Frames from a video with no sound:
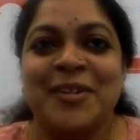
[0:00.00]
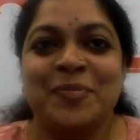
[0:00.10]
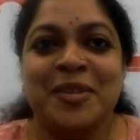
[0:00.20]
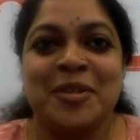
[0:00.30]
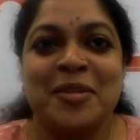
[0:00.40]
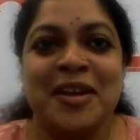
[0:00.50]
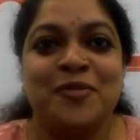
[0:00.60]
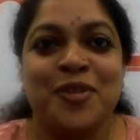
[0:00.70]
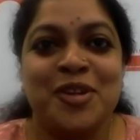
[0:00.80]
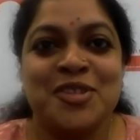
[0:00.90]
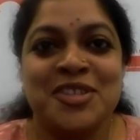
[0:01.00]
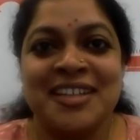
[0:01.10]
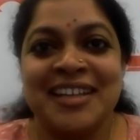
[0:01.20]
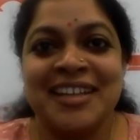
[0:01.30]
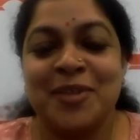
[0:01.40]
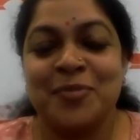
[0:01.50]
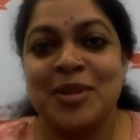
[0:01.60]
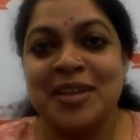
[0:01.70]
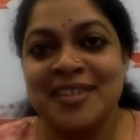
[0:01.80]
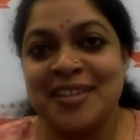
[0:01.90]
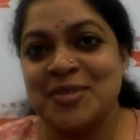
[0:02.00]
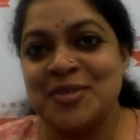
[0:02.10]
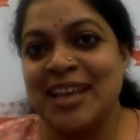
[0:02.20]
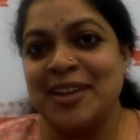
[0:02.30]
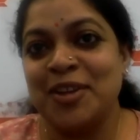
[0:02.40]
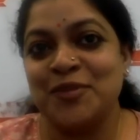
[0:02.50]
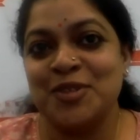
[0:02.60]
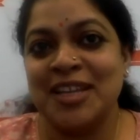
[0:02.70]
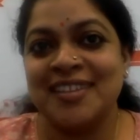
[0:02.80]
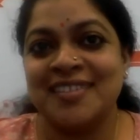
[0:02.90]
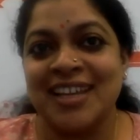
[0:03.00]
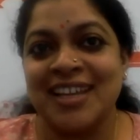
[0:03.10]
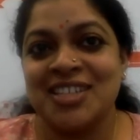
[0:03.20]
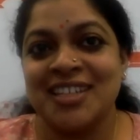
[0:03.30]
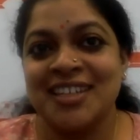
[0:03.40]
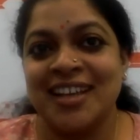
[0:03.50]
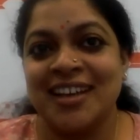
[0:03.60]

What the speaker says: You know, unfortunately, that brings us to the end of today's session.